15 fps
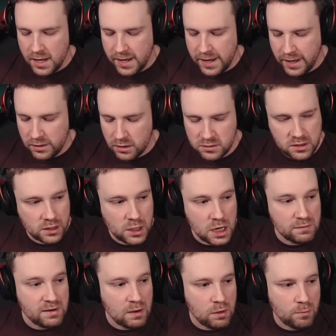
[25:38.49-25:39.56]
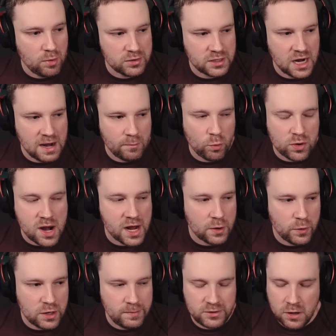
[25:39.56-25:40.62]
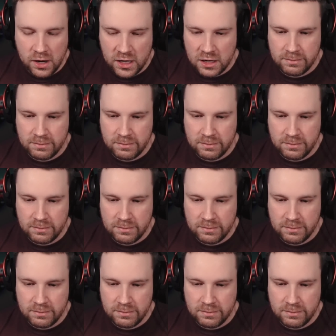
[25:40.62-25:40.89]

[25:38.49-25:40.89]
and just to clarify one more time, we're not going to be talking